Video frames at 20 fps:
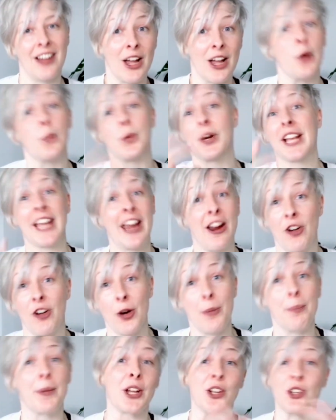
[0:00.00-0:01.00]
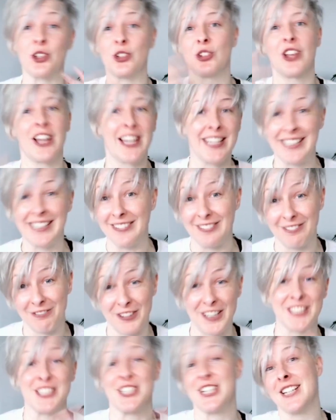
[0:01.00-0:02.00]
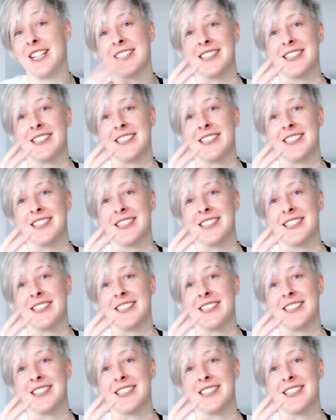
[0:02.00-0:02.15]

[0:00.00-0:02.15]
I want to carry on because I didn't finish it.